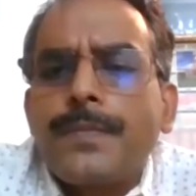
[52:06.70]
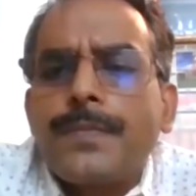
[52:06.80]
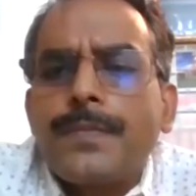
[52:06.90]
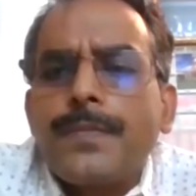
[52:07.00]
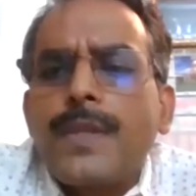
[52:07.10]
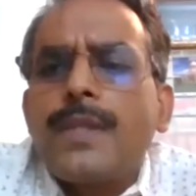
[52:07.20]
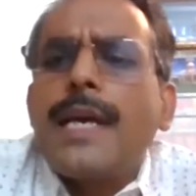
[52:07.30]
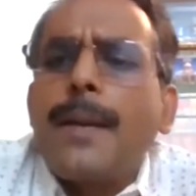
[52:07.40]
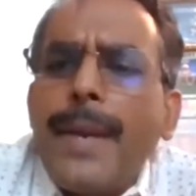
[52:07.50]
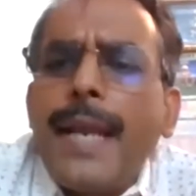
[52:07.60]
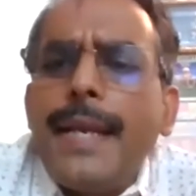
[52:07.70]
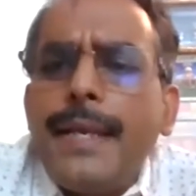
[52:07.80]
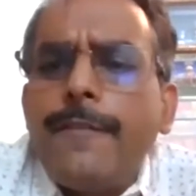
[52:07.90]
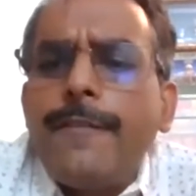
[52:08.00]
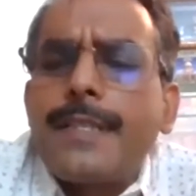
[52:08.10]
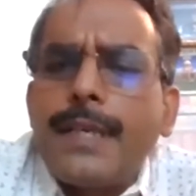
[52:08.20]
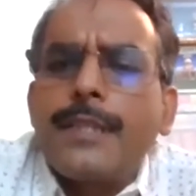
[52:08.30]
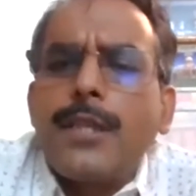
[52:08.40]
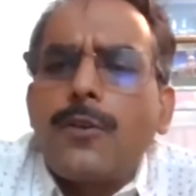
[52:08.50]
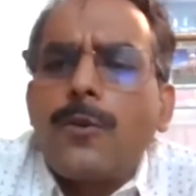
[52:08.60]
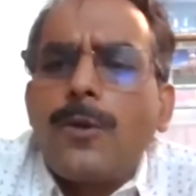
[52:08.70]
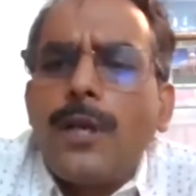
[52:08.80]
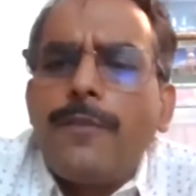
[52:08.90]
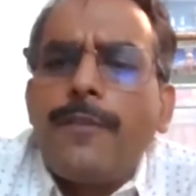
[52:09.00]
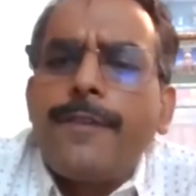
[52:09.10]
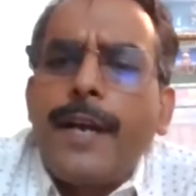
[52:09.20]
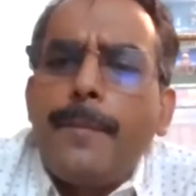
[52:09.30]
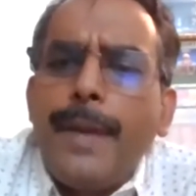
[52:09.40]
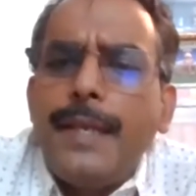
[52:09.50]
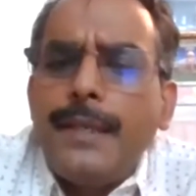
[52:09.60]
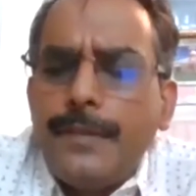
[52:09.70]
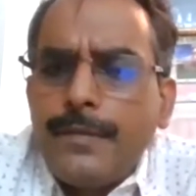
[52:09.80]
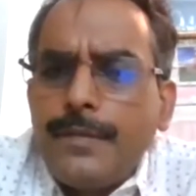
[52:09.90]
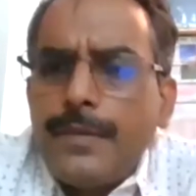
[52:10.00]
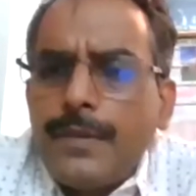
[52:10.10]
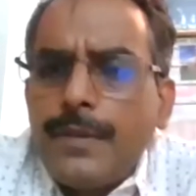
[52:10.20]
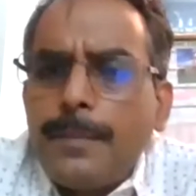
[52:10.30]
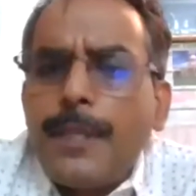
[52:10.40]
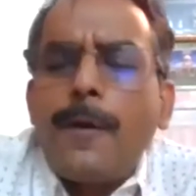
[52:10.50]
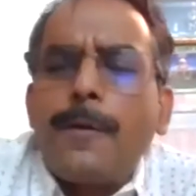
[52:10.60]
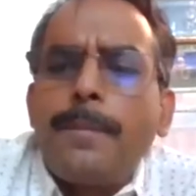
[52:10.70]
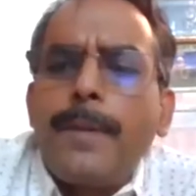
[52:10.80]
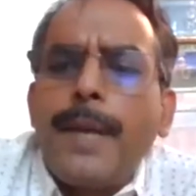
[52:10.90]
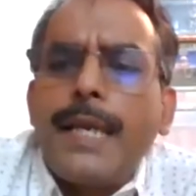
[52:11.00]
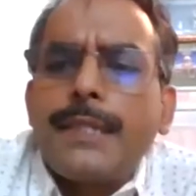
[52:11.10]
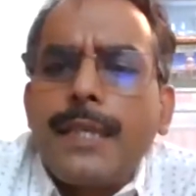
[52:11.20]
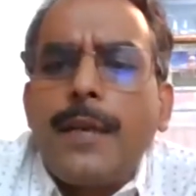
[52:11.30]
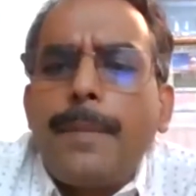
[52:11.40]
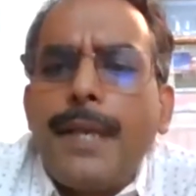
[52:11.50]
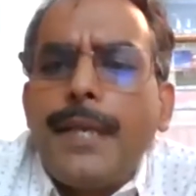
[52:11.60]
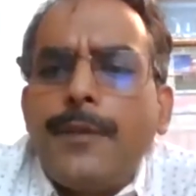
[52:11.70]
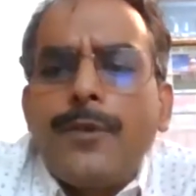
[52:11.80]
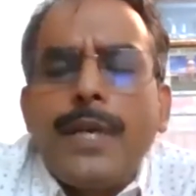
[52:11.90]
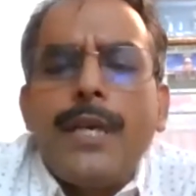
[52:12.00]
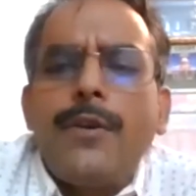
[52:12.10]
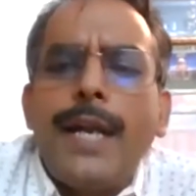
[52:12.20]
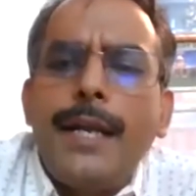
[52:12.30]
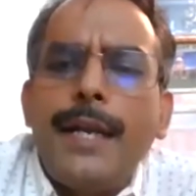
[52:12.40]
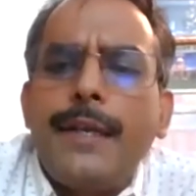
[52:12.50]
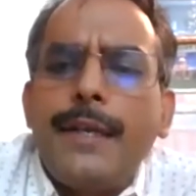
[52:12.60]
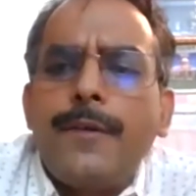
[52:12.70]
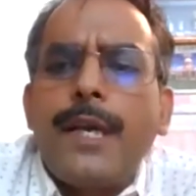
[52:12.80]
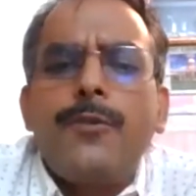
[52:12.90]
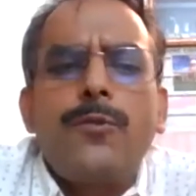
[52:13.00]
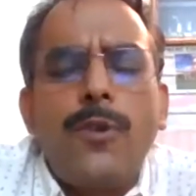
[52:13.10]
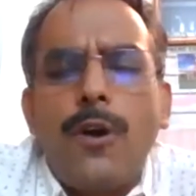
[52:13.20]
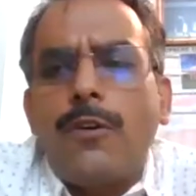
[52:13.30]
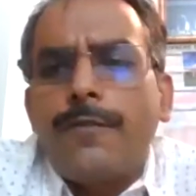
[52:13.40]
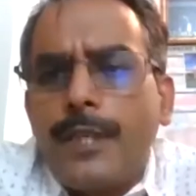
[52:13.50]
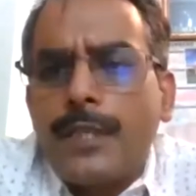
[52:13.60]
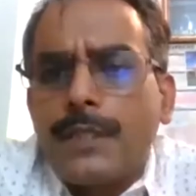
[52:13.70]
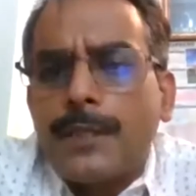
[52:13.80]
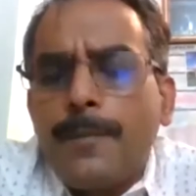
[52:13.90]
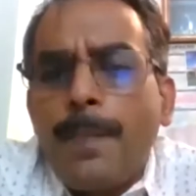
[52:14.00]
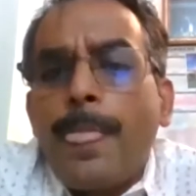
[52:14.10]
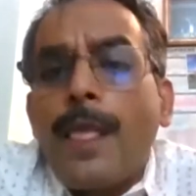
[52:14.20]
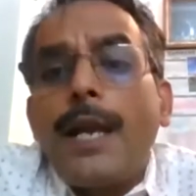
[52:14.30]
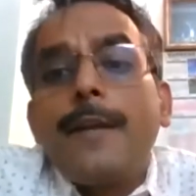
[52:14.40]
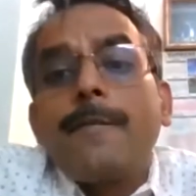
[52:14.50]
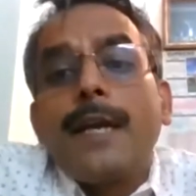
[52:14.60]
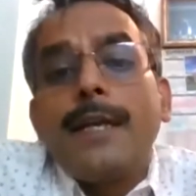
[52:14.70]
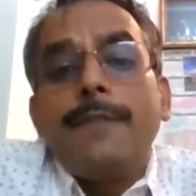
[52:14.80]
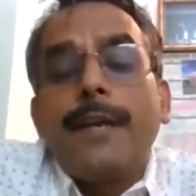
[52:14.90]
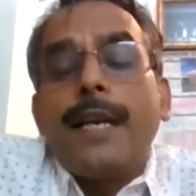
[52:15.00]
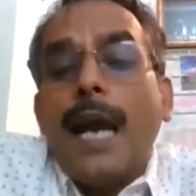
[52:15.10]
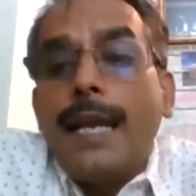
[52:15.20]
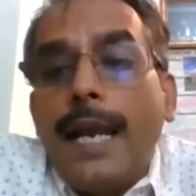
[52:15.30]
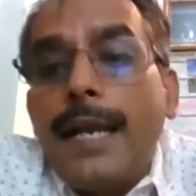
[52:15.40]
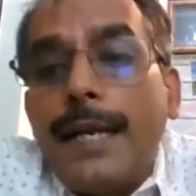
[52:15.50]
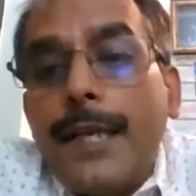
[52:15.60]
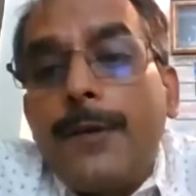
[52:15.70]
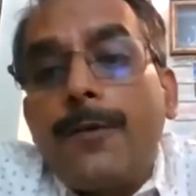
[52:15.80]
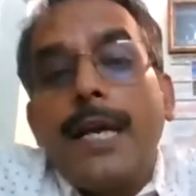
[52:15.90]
There are many. You will search on Google, you will find many. Without paying a single penny, you can edit, you can do a lot of things, and you can even highlight,